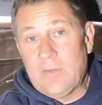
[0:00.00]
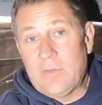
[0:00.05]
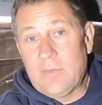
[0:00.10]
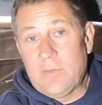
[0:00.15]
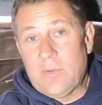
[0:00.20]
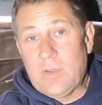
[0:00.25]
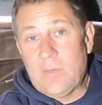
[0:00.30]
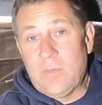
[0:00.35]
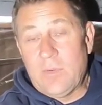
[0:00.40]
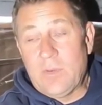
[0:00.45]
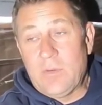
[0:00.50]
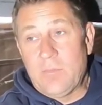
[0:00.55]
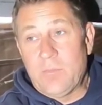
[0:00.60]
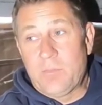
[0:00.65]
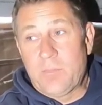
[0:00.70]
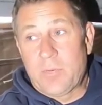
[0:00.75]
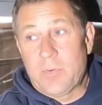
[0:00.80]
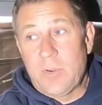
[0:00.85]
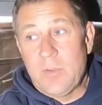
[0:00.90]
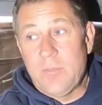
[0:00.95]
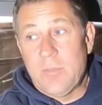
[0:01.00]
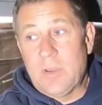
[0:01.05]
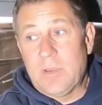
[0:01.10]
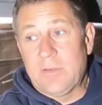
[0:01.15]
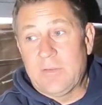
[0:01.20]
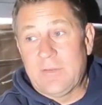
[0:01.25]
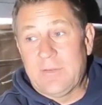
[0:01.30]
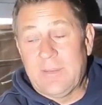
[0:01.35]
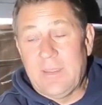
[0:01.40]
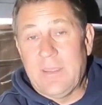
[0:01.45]
So I would pretty
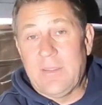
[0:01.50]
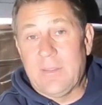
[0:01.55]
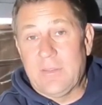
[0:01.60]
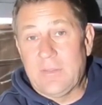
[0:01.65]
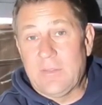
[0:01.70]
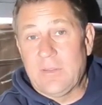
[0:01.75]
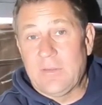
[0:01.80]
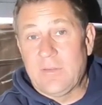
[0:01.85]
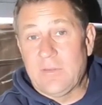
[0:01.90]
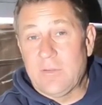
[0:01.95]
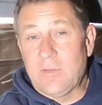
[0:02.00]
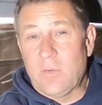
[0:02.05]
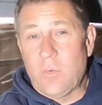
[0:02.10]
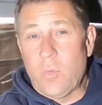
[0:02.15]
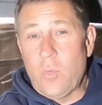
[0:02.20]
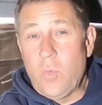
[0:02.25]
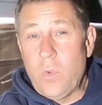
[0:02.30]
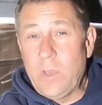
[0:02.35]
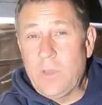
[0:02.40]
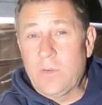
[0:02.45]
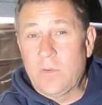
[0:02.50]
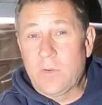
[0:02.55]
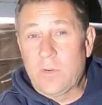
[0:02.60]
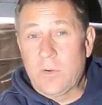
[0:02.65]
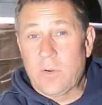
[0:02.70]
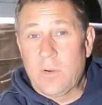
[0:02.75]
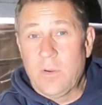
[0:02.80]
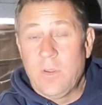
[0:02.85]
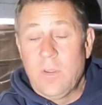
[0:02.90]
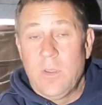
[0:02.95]
much say that this is a
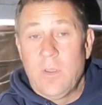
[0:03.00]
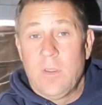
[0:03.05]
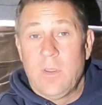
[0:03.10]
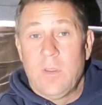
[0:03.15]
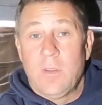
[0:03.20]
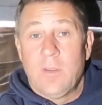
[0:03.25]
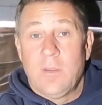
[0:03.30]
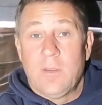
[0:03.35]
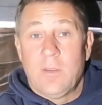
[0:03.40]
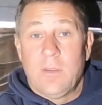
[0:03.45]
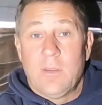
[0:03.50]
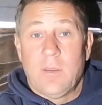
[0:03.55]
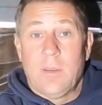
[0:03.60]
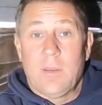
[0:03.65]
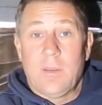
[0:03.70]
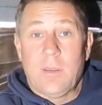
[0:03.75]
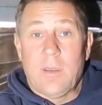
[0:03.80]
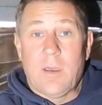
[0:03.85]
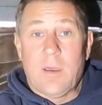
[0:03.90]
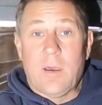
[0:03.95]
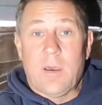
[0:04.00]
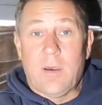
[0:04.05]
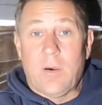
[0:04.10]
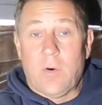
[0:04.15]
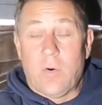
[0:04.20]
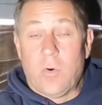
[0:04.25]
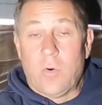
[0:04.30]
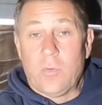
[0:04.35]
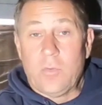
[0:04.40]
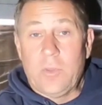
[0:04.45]
winter
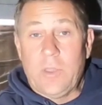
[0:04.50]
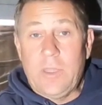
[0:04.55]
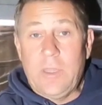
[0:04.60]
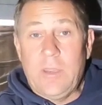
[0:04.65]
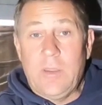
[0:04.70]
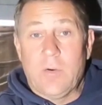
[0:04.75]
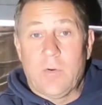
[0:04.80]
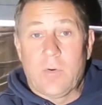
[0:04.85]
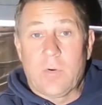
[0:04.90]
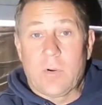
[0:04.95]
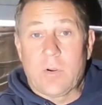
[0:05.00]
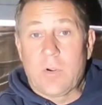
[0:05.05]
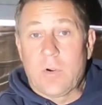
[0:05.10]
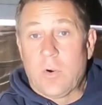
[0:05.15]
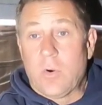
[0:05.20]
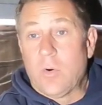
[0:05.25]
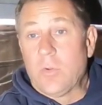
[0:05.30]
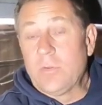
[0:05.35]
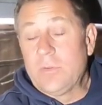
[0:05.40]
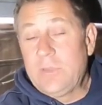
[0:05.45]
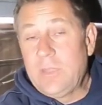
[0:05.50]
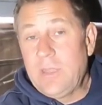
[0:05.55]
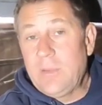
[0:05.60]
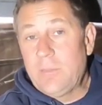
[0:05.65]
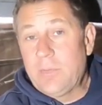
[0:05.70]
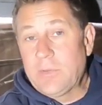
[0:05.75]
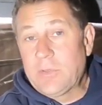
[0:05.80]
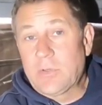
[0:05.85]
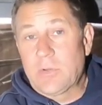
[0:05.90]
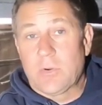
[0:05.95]
only or cold
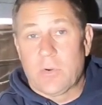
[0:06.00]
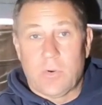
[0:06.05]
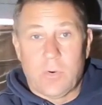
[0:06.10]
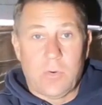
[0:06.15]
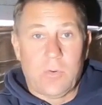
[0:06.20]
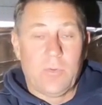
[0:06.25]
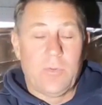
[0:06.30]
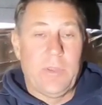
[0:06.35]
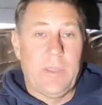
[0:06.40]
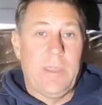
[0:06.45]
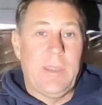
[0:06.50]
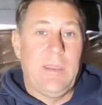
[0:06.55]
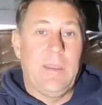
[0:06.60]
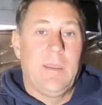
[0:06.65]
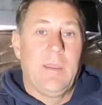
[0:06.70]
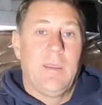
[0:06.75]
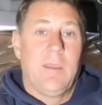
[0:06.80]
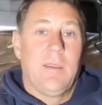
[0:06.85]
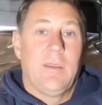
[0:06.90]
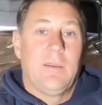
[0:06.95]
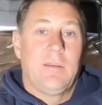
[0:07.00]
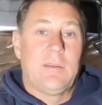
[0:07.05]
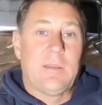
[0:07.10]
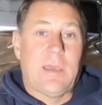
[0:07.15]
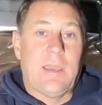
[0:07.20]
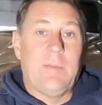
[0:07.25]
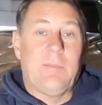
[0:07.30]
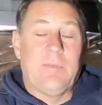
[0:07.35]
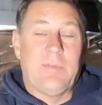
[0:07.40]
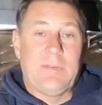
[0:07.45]
temperature only
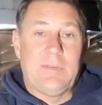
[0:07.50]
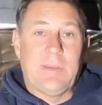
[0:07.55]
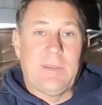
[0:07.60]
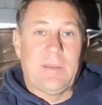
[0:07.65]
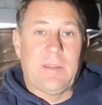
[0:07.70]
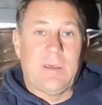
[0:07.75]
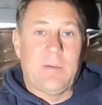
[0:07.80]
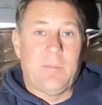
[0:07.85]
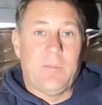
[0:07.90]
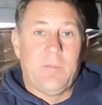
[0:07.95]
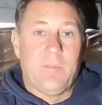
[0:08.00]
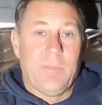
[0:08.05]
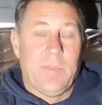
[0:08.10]
type setup.